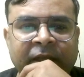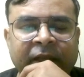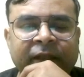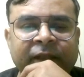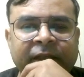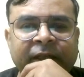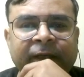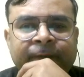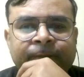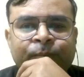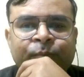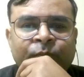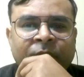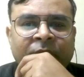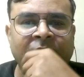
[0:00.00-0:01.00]
then
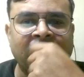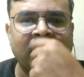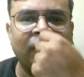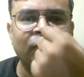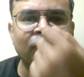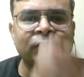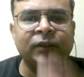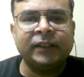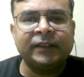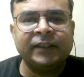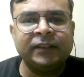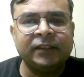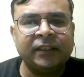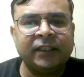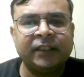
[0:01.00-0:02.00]
how this
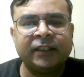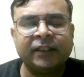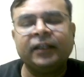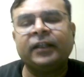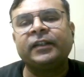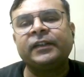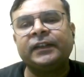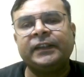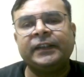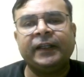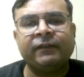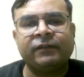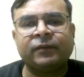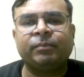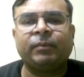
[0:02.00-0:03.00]
engine
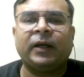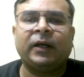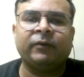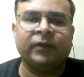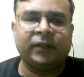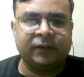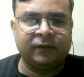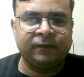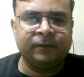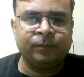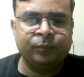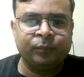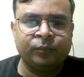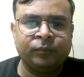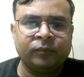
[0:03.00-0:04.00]
receives power
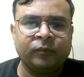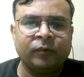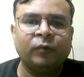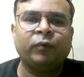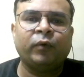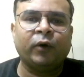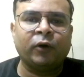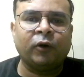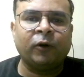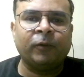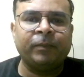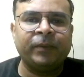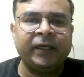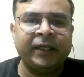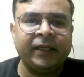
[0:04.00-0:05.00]
for
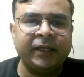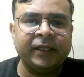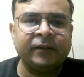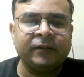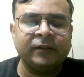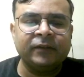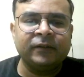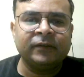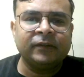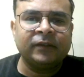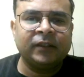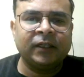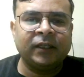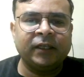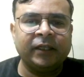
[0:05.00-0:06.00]
operating
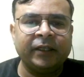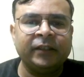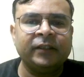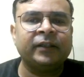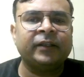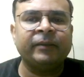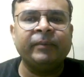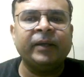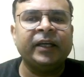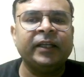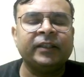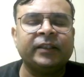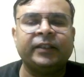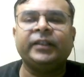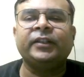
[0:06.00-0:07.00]
in remaining
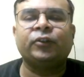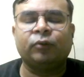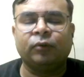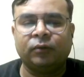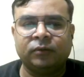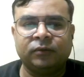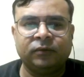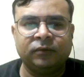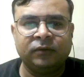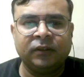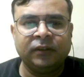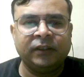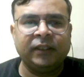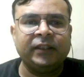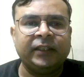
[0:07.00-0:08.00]
three strokes?
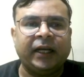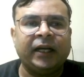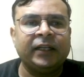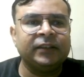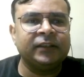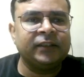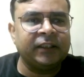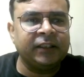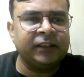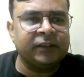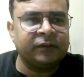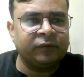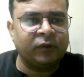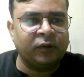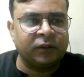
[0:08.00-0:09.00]
Then the answer is
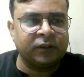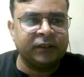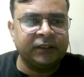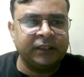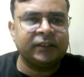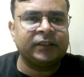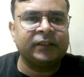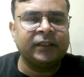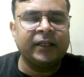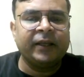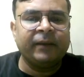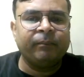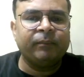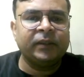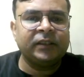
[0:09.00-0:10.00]
for this.
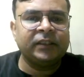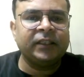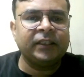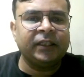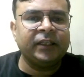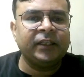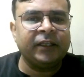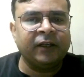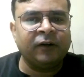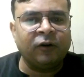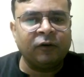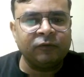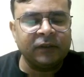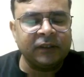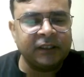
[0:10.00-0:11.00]
Basically,
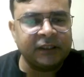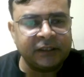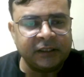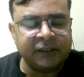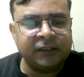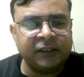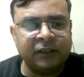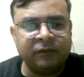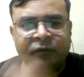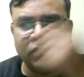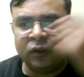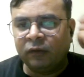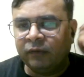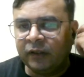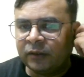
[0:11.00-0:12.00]
along with this engine, we
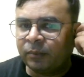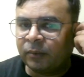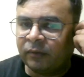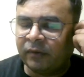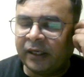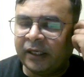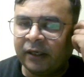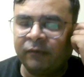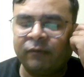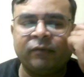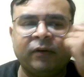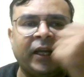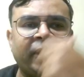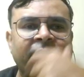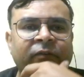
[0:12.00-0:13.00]
always provide a
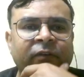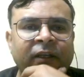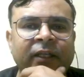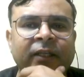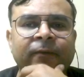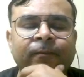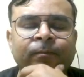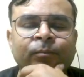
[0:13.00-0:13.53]
flywheel,